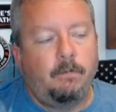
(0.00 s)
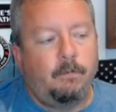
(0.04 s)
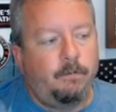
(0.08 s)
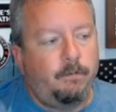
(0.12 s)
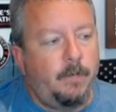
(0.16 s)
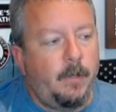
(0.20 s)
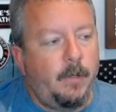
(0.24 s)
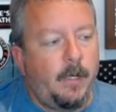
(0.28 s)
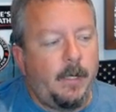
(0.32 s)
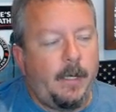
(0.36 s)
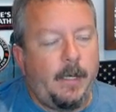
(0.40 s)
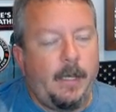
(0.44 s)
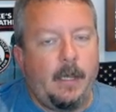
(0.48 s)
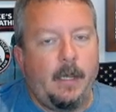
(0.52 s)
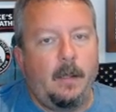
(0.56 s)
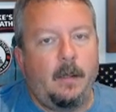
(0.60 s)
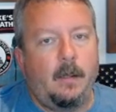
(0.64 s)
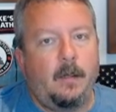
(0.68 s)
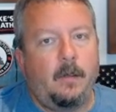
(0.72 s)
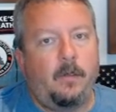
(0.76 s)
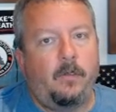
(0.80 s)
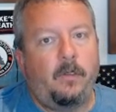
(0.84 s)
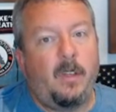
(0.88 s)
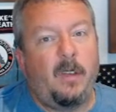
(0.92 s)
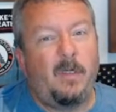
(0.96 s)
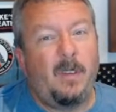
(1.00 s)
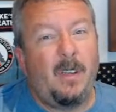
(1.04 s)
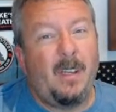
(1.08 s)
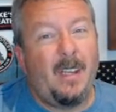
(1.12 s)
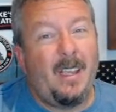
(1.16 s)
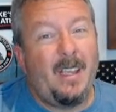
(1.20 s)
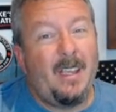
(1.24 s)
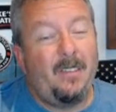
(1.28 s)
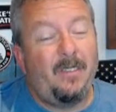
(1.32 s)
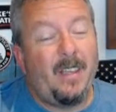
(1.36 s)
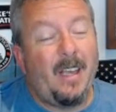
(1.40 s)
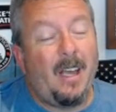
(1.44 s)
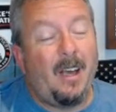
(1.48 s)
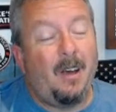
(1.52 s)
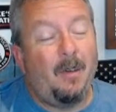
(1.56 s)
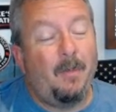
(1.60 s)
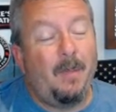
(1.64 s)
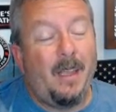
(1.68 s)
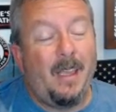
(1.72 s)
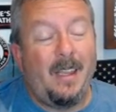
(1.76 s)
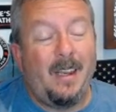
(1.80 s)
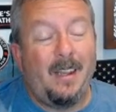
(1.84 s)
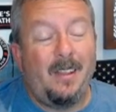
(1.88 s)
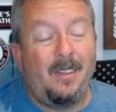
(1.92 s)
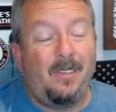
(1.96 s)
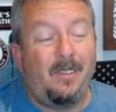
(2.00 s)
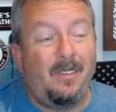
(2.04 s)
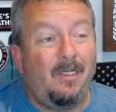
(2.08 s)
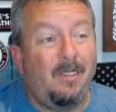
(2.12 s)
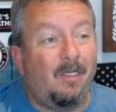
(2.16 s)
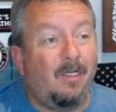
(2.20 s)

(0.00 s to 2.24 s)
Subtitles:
But again, 7 days out, man, it's a